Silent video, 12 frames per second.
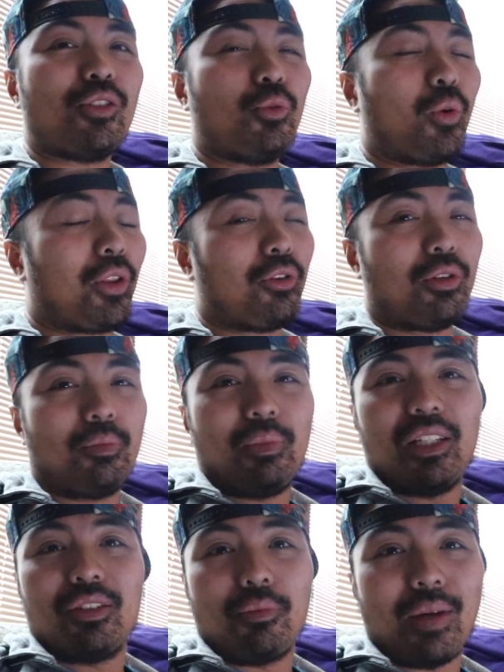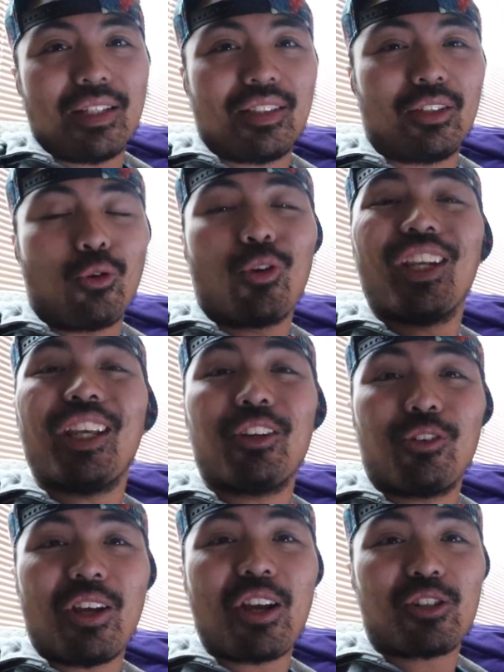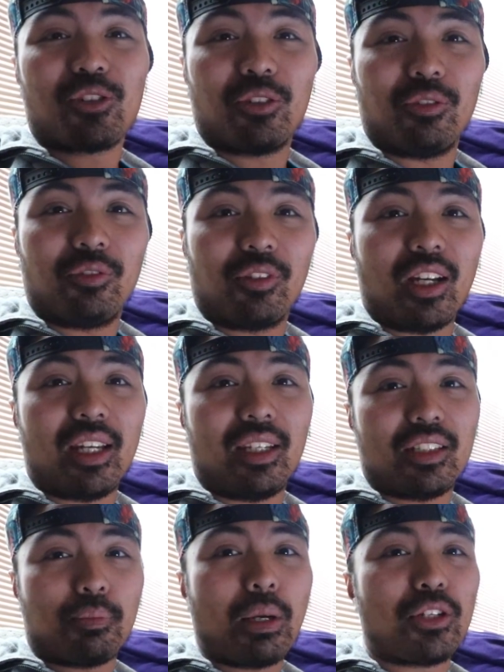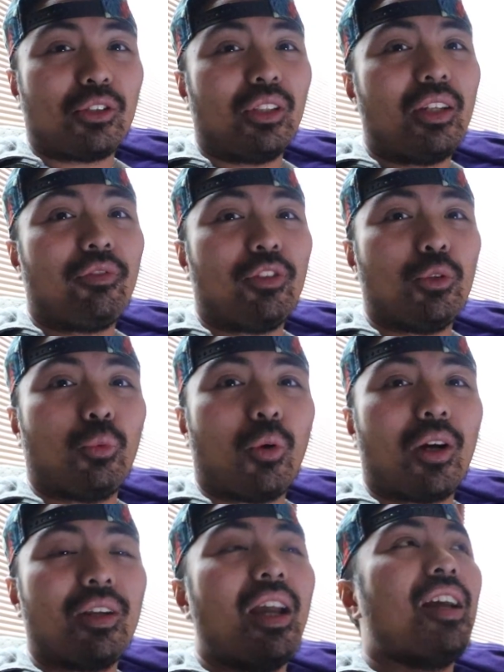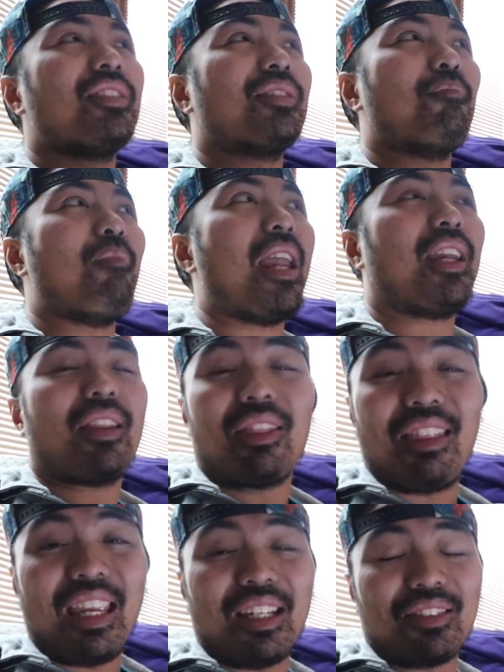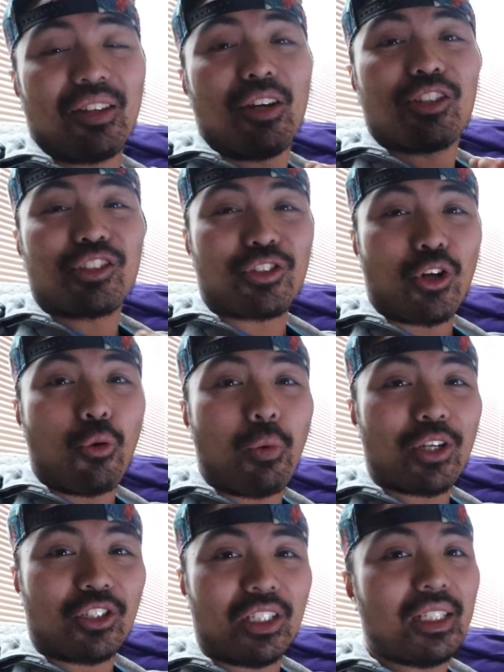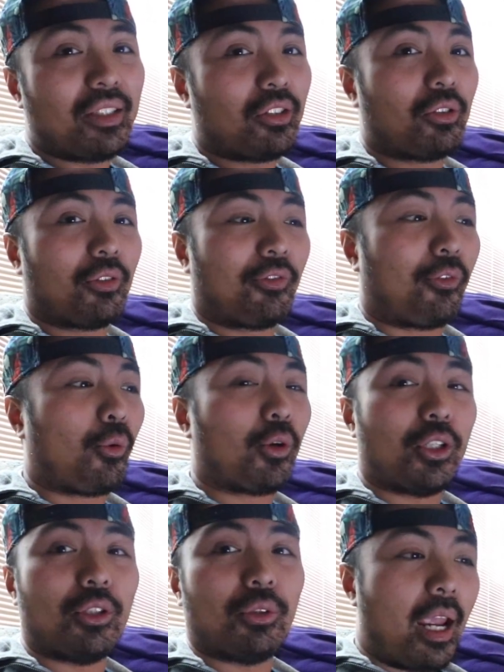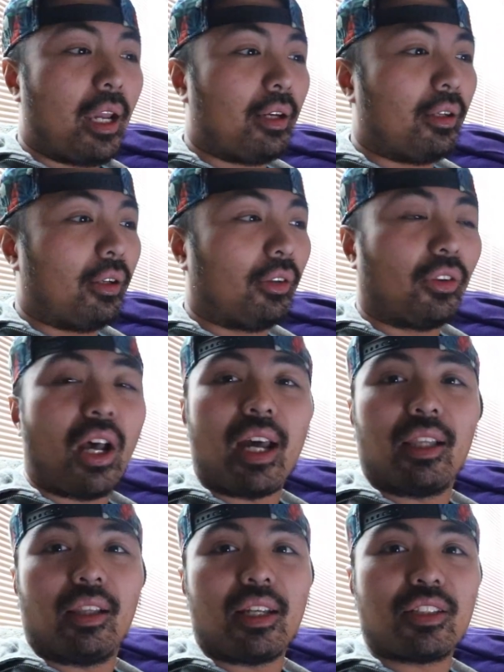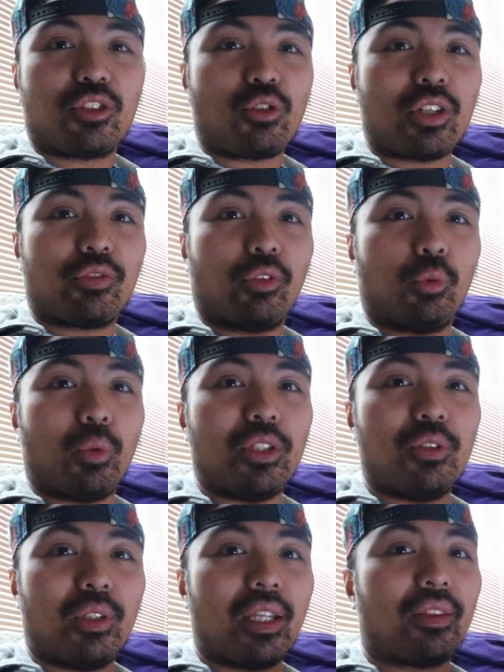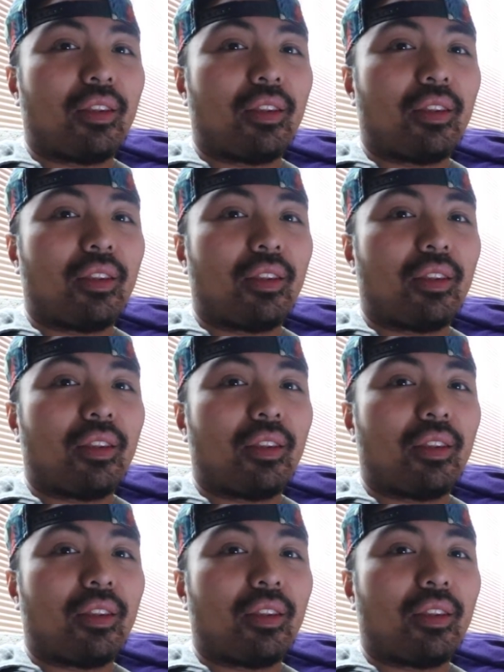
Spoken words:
do, whether it be a domestic or an international flight, especially if you want to make things so much easier for you and a lot less stressful when you get